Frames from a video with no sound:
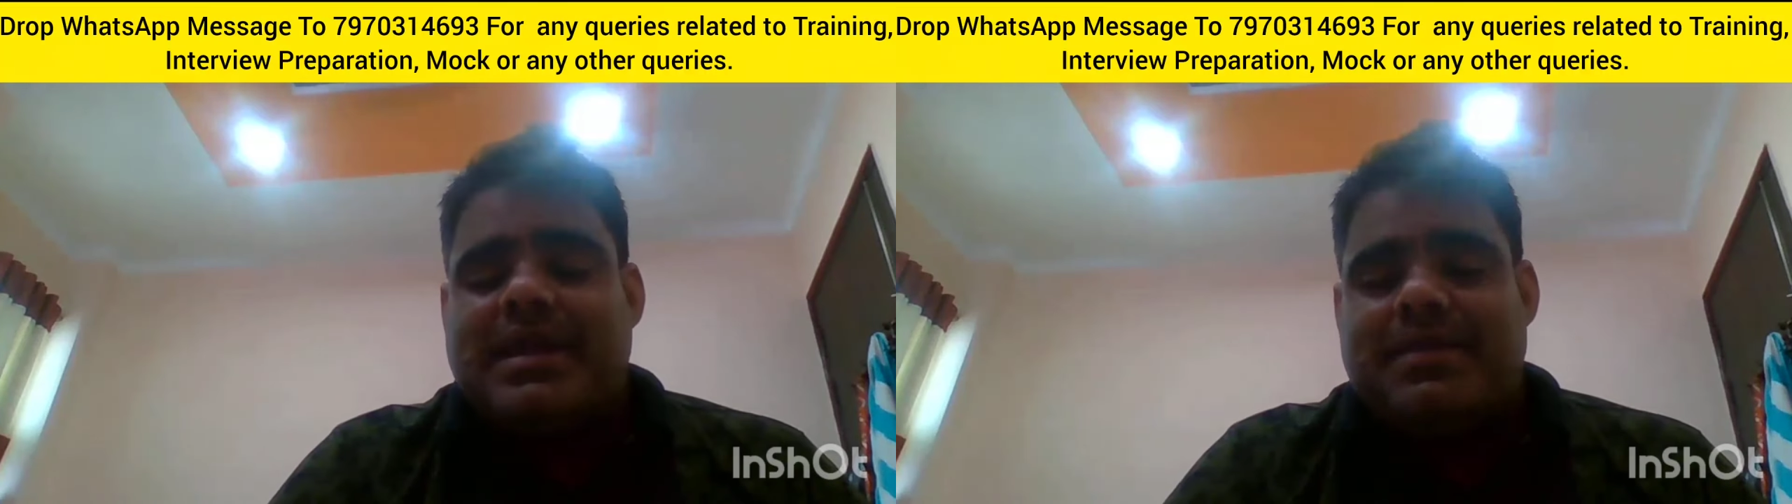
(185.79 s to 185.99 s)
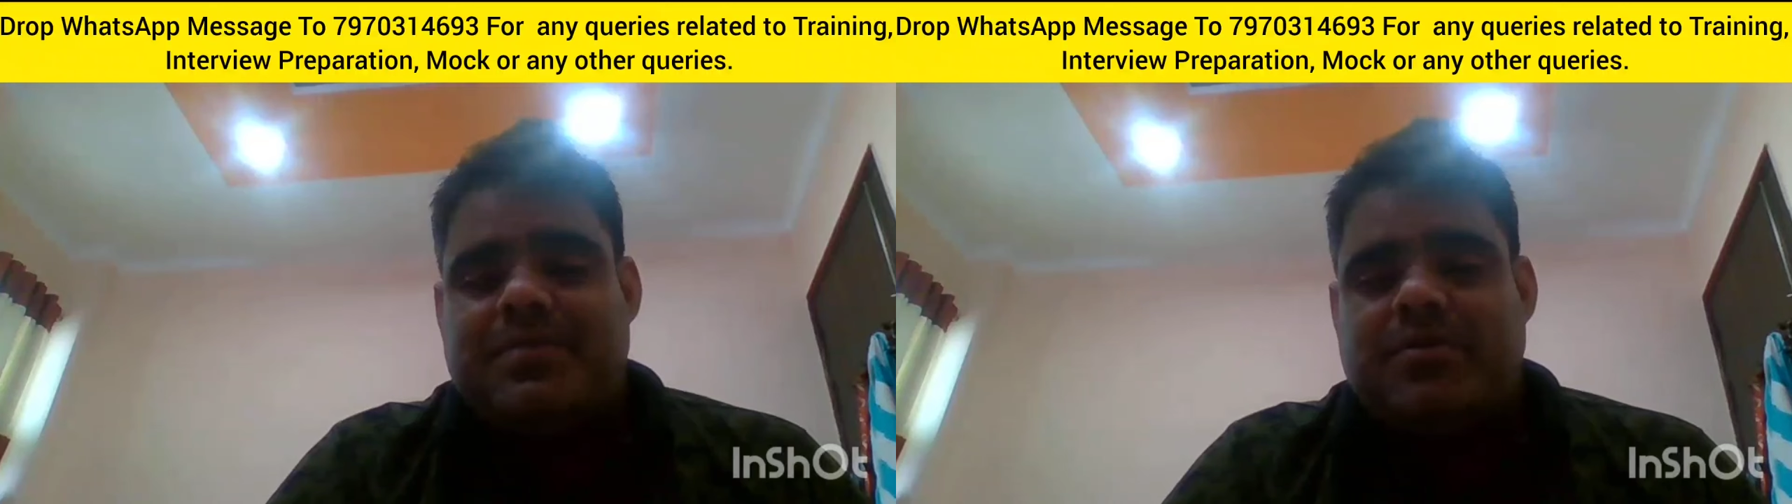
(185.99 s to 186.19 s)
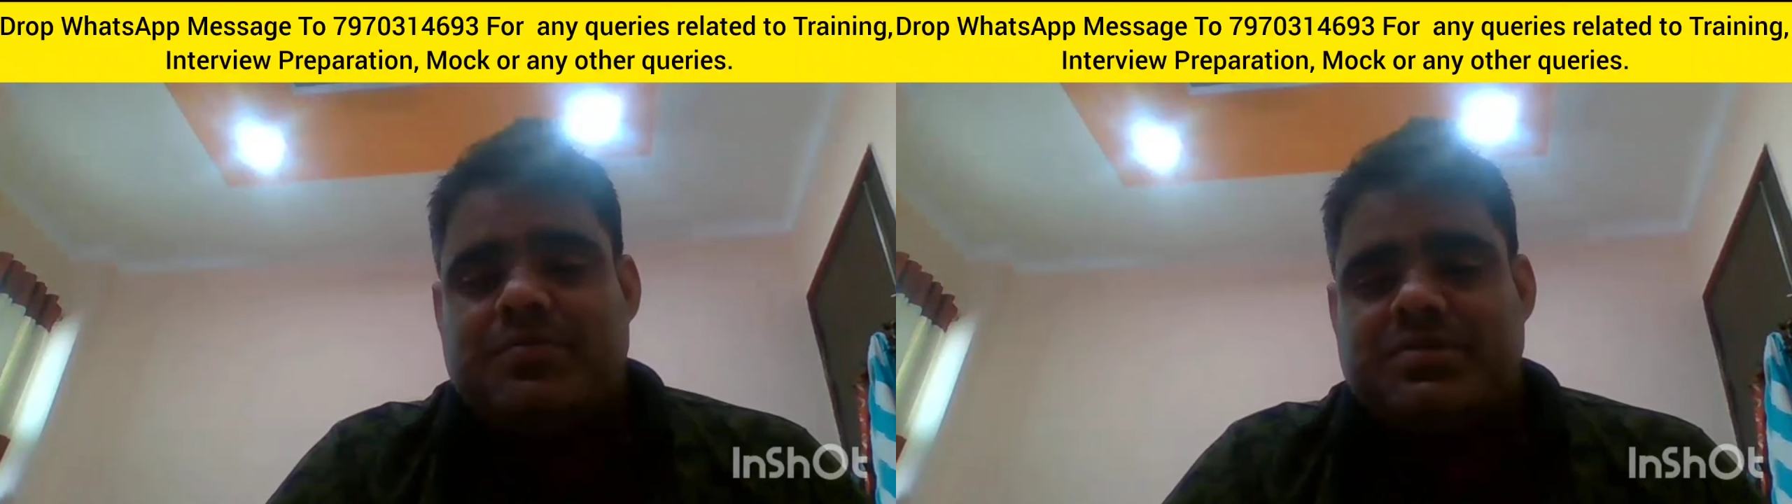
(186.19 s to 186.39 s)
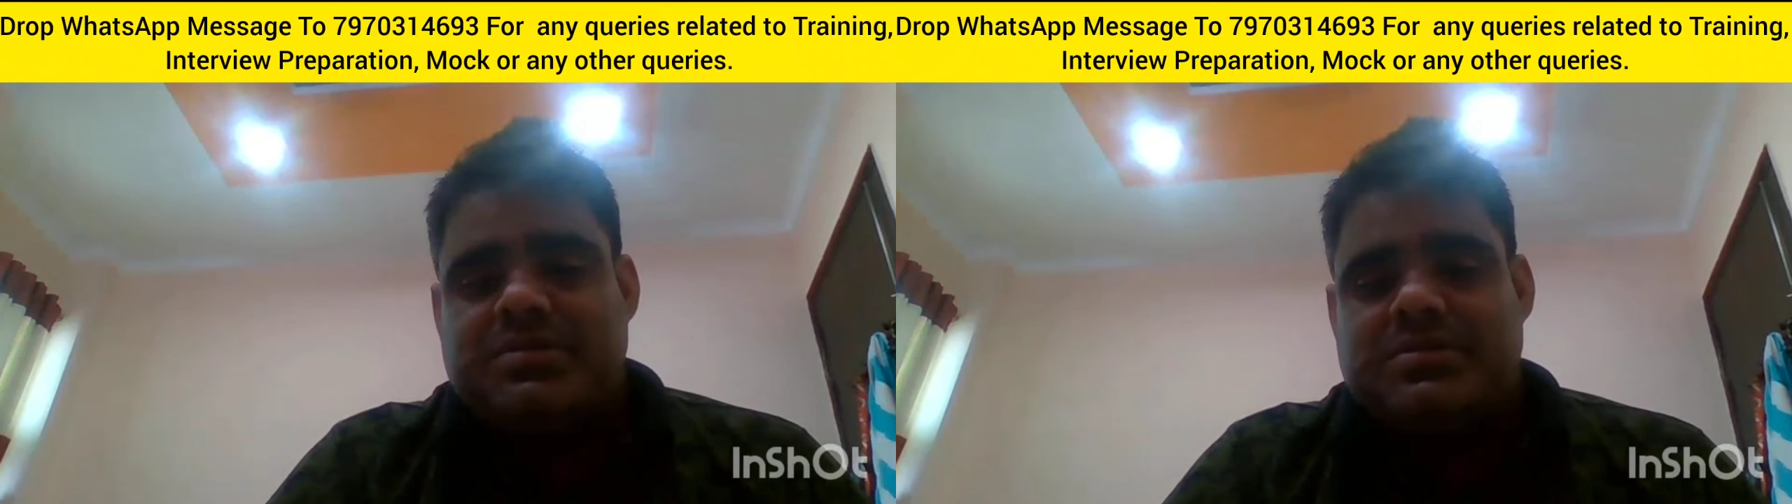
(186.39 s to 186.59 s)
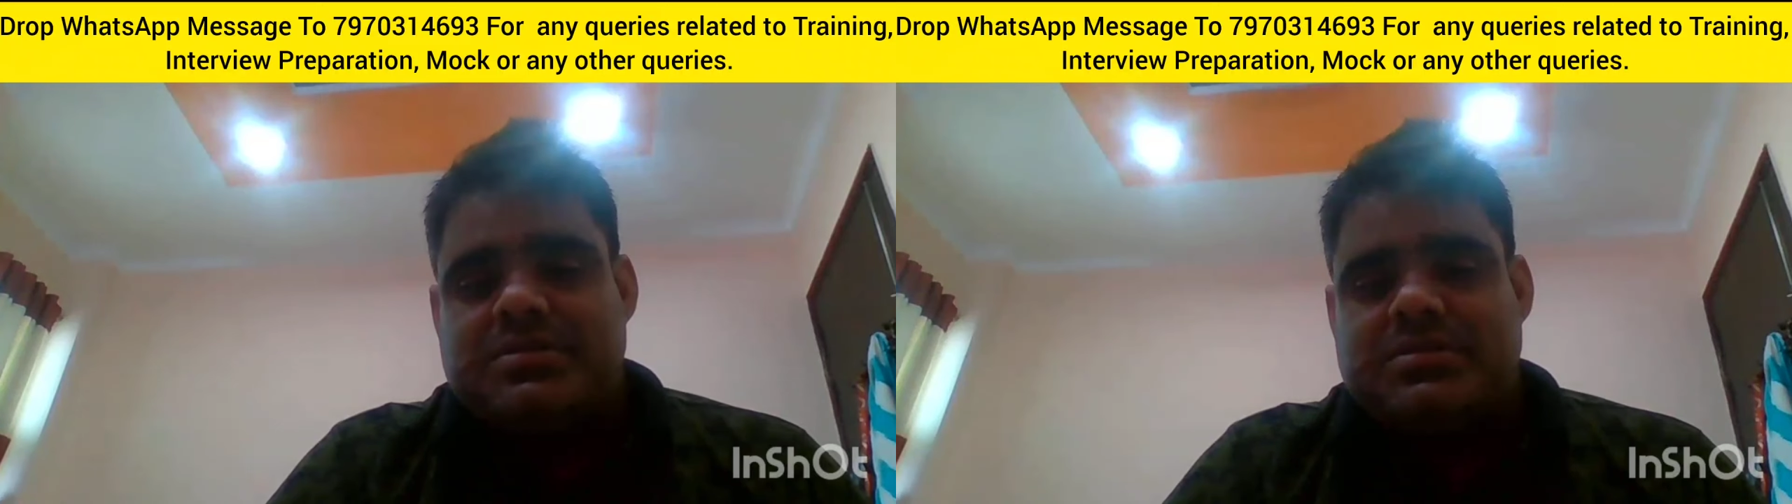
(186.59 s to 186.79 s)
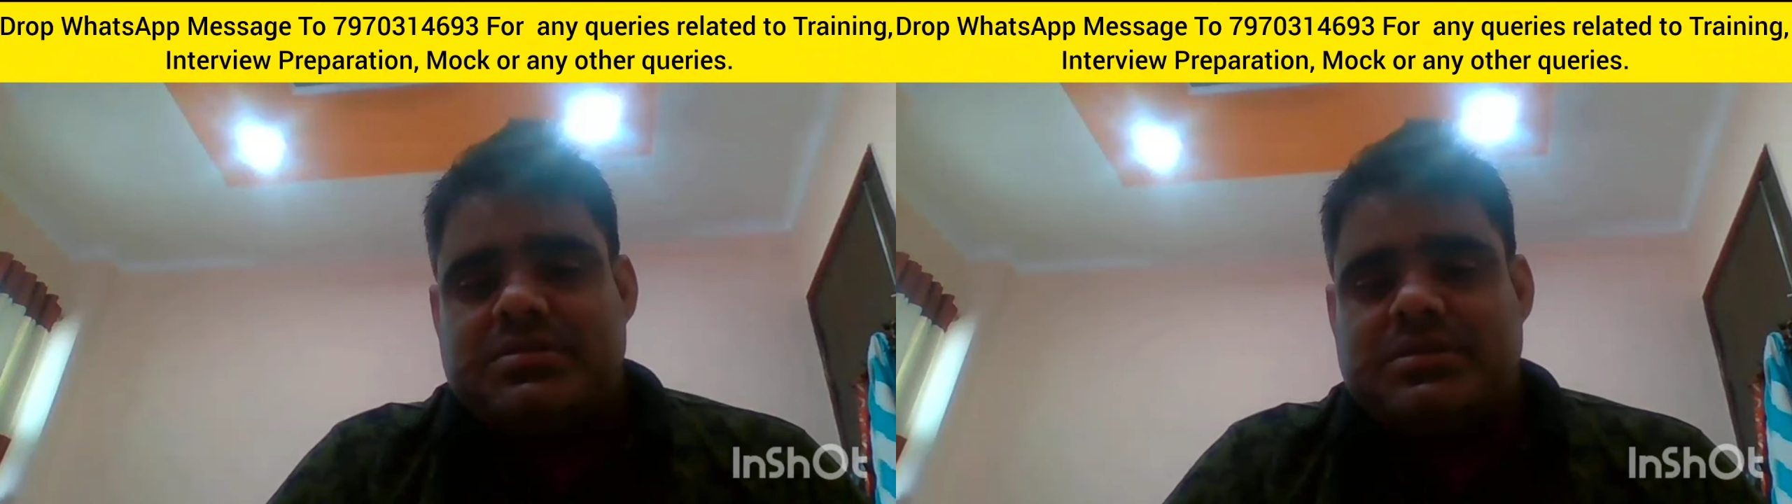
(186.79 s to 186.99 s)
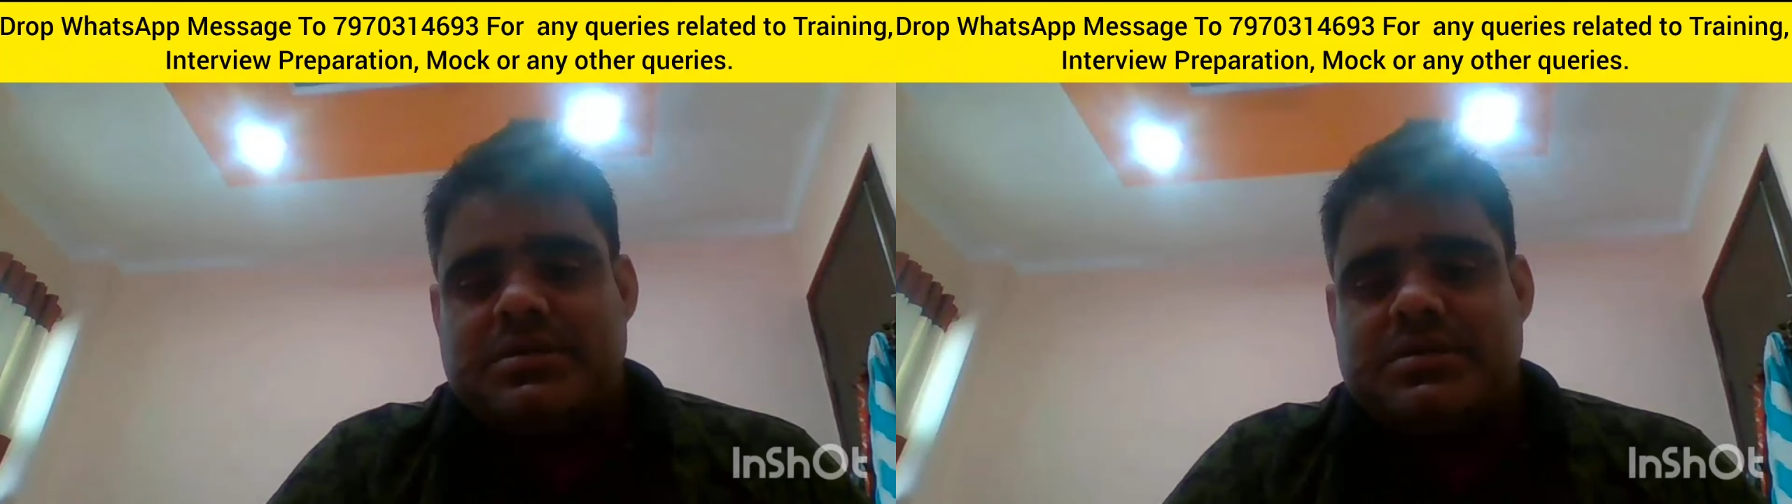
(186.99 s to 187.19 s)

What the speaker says: IP options. Yeah.